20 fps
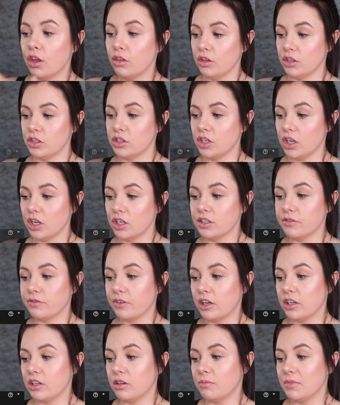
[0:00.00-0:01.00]
the search
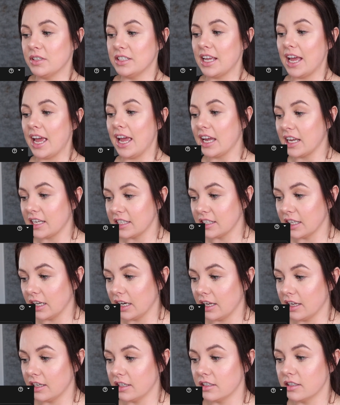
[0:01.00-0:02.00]
volume is
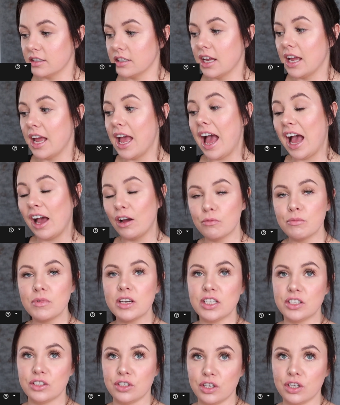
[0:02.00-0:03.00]
excellent, how
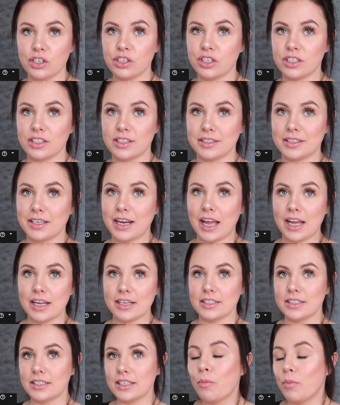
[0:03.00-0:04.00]
many searches it
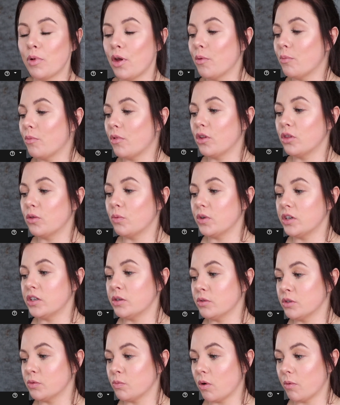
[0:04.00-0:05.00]
had per month, which
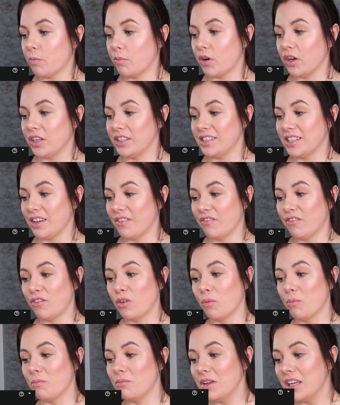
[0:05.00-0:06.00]
was
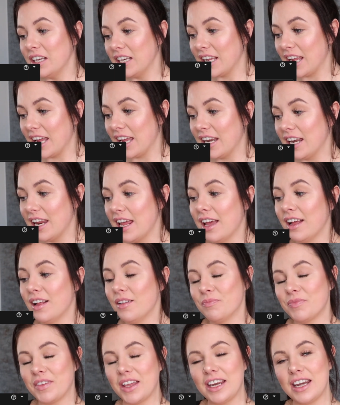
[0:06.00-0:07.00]
1.74 million,
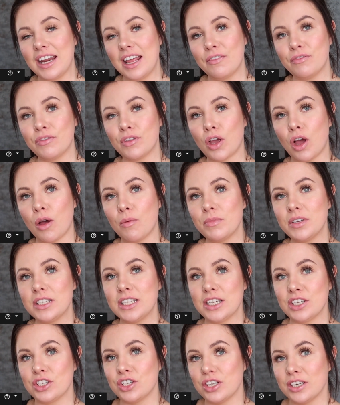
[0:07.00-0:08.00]
and if the
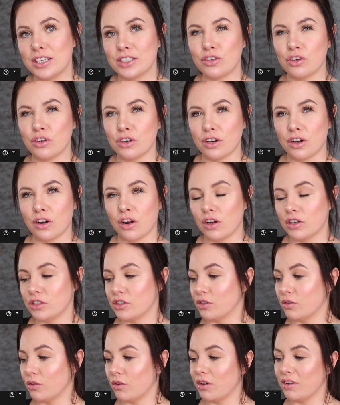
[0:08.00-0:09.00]
competition is good or not.
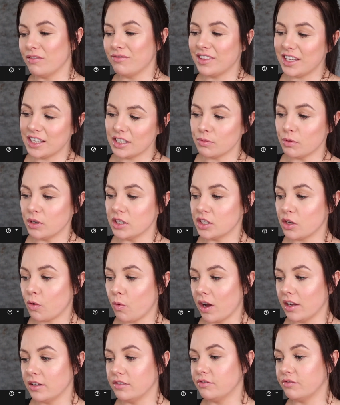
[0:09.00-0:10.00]
So this one's
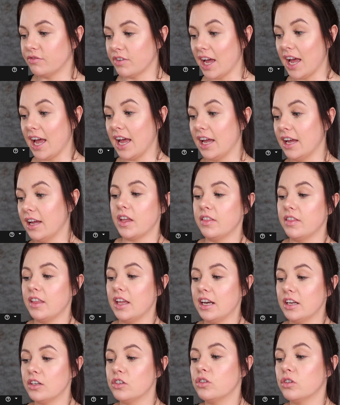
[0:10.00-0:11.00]
quite fair. And
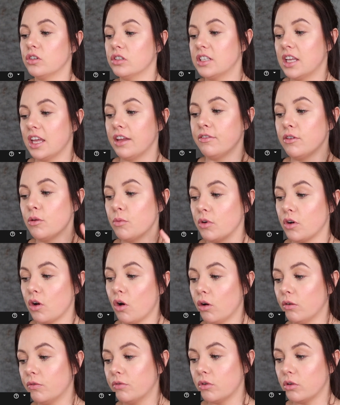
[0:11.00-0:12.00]
then it does give you an
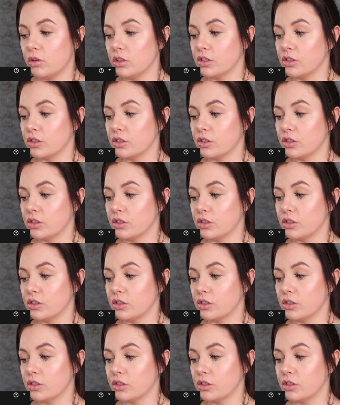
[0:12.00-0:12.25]
overall